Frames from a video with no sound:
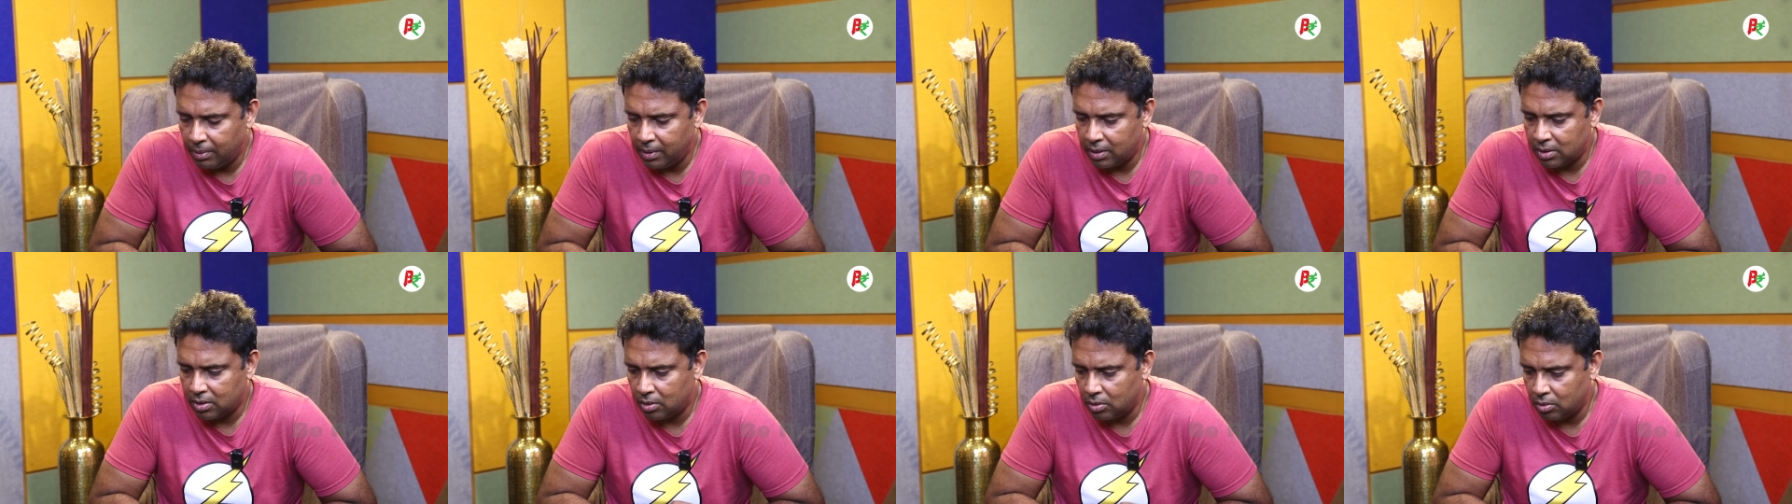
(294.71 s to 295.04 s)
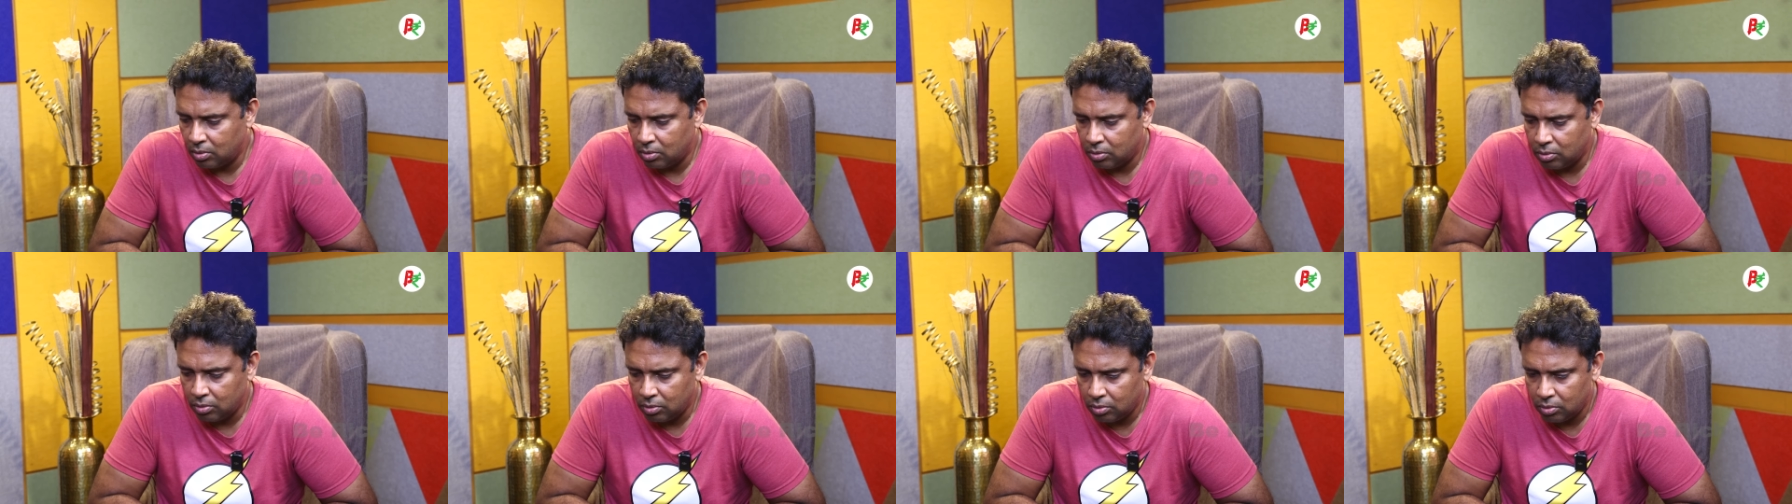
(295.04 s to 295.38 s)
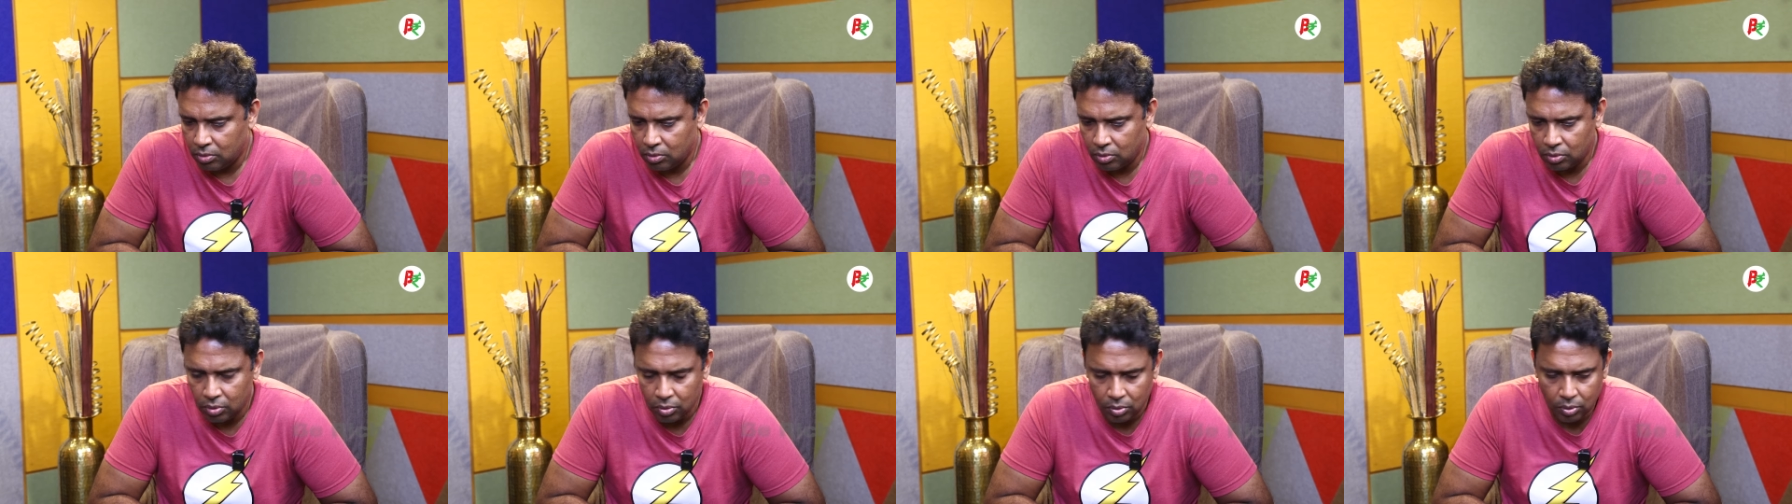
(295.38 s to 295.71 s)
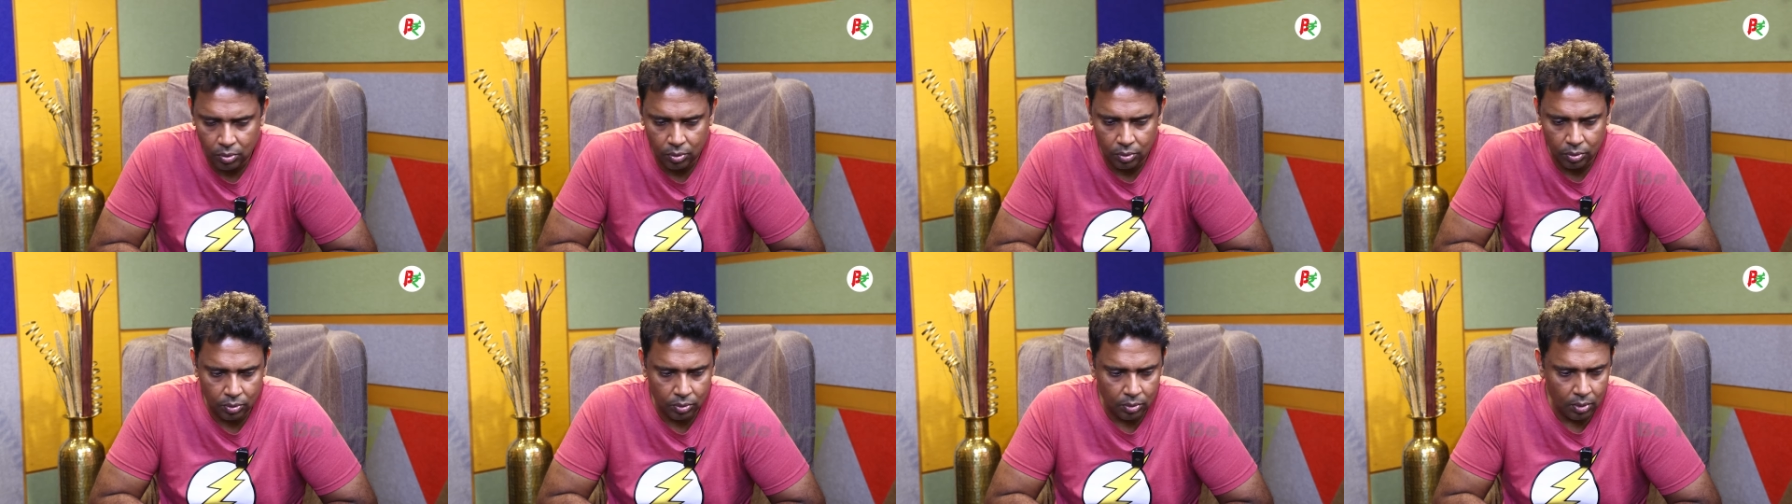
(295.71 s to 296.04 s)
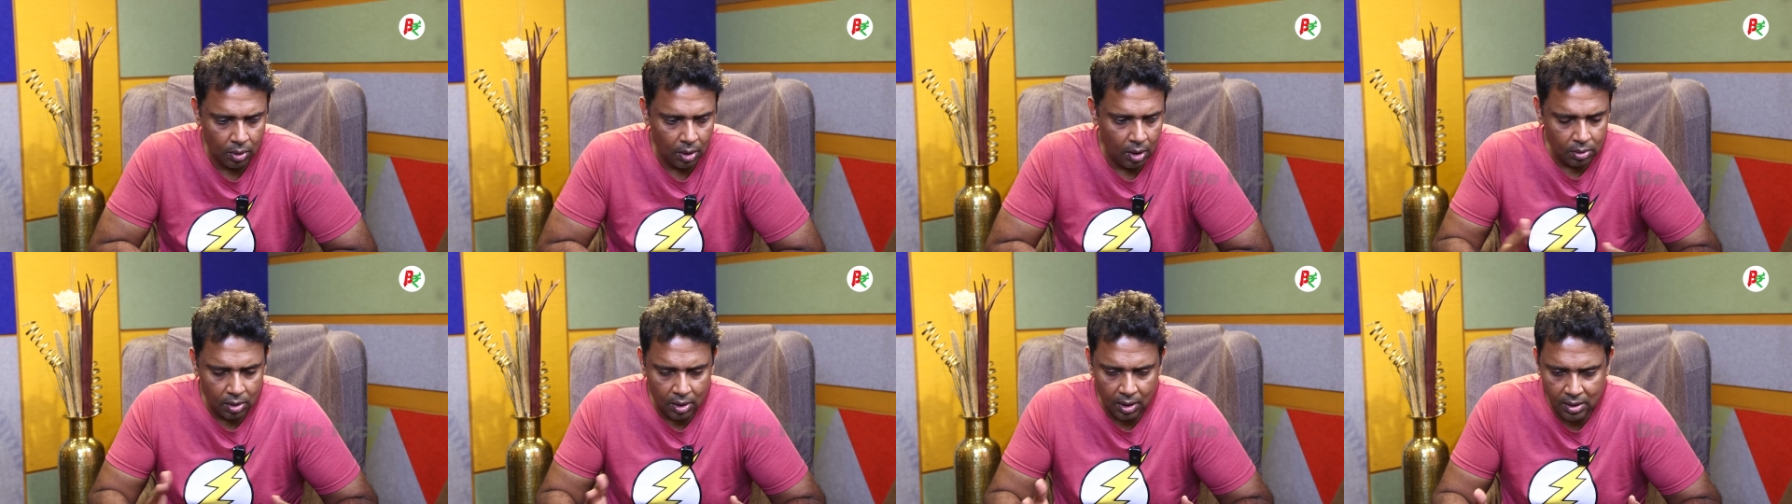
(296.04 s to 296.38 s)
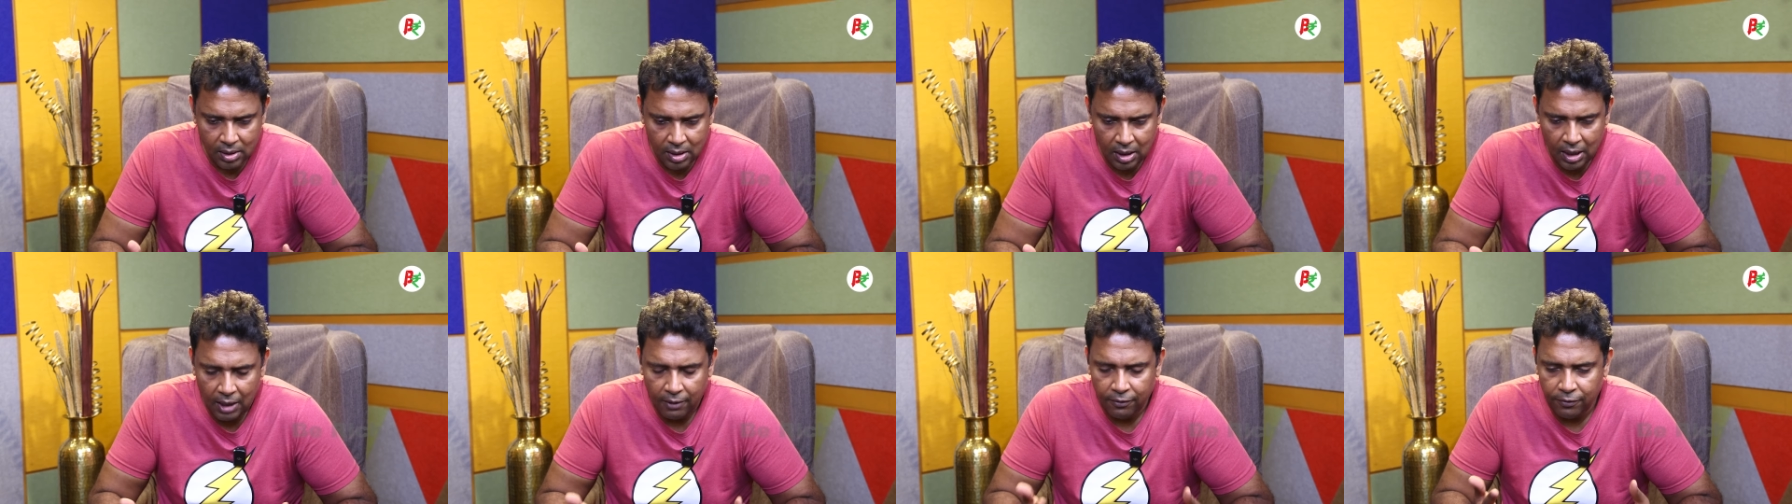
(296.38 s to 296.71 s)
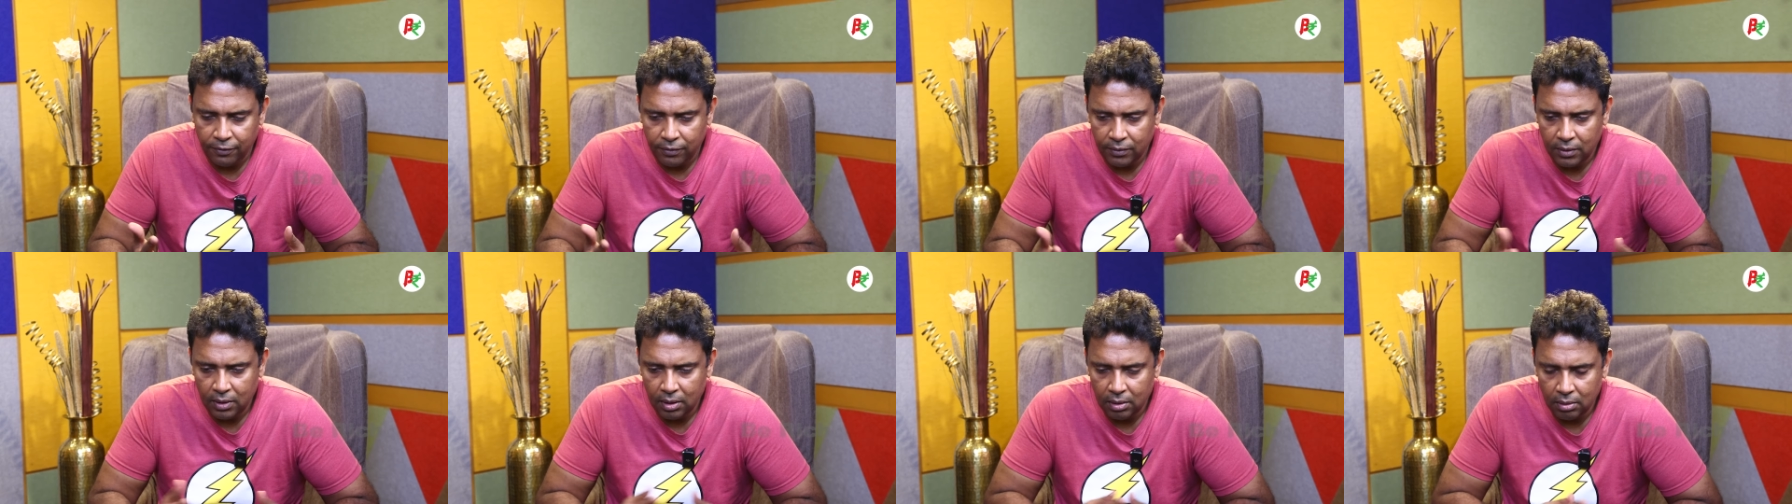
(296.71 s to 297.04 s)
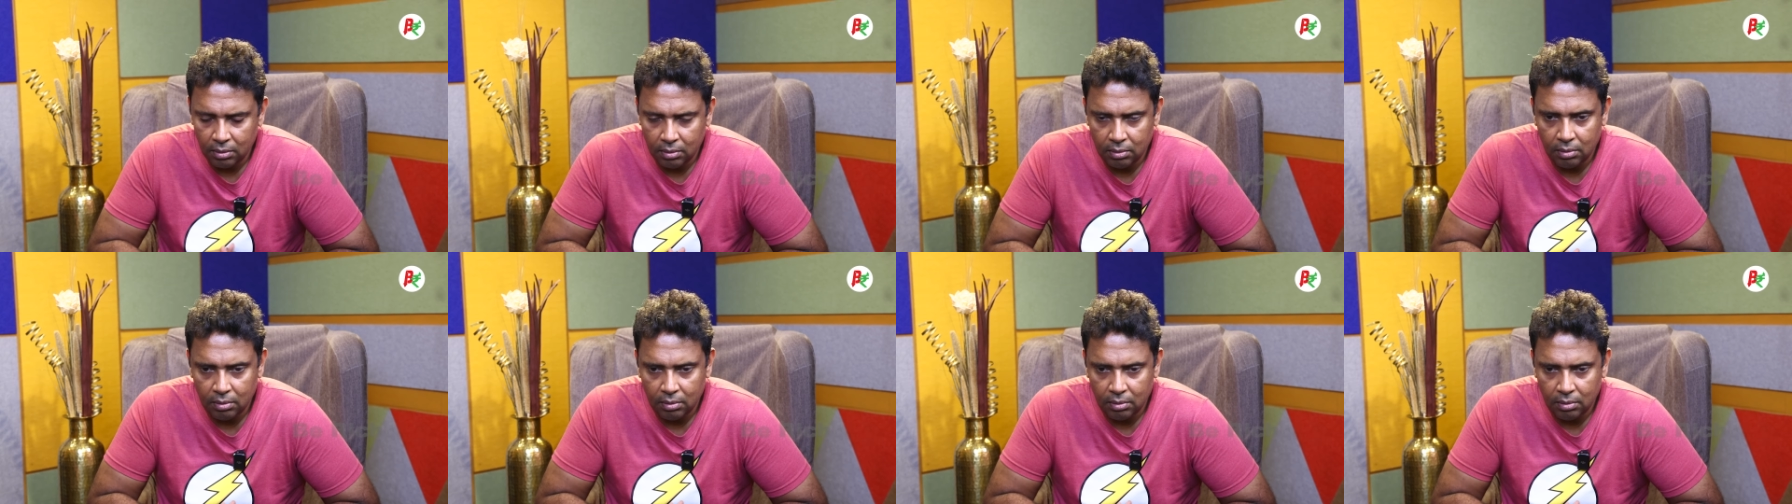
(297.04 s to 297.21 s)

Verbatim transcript: person who has left